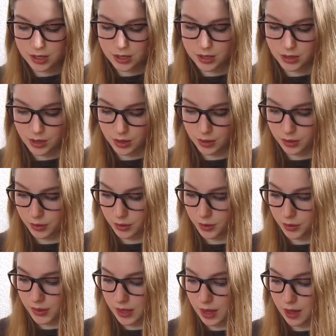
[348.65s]
So
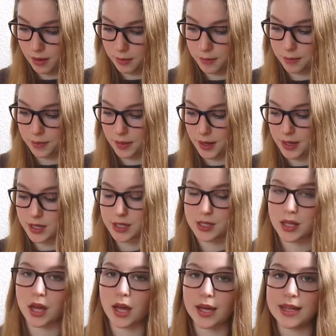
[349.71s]
yeah, but
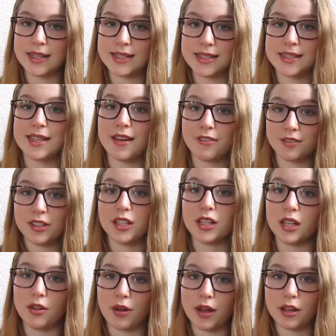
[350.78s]
I
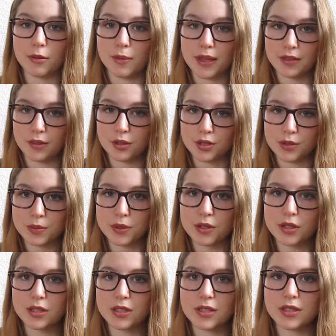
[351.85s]
definitely recommend those
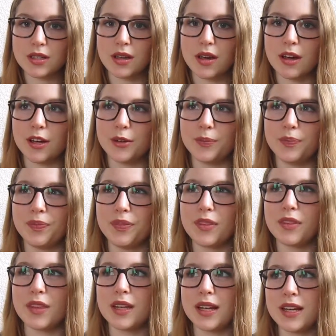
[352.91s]
books. The
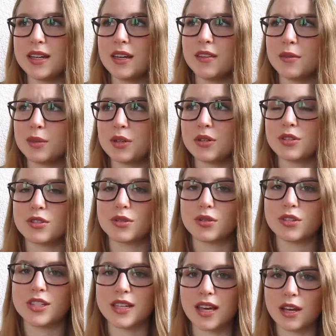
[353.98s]
lady in the bookstore
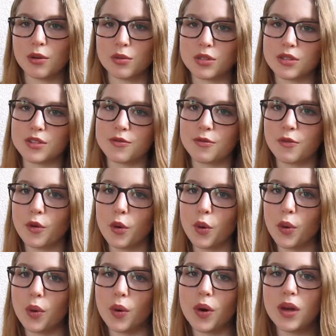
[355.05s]
said it was
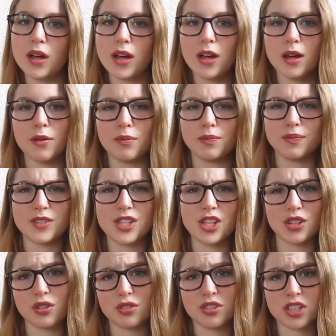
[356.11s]
for
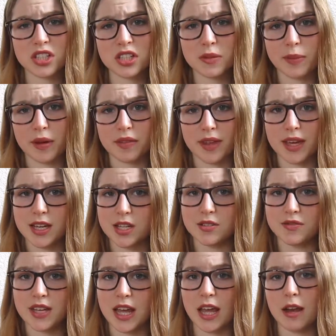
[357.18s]
children about the age of
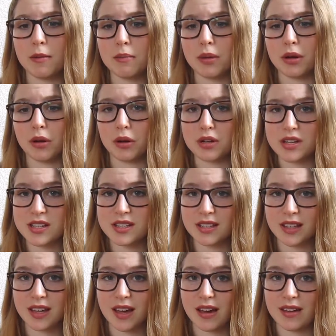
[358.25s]
10, but
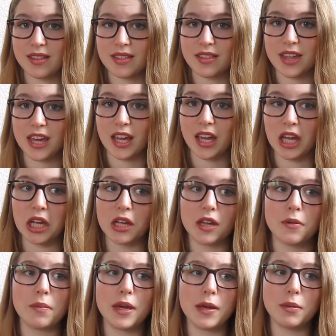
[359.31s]
honestly I think
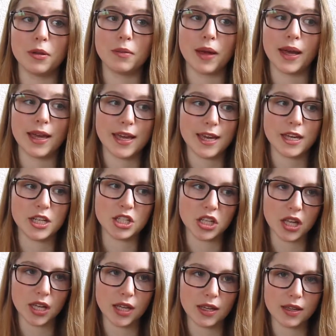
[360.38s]
people my age,
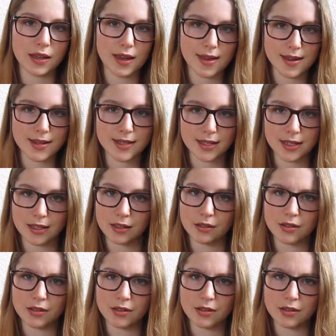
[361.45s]
like 17,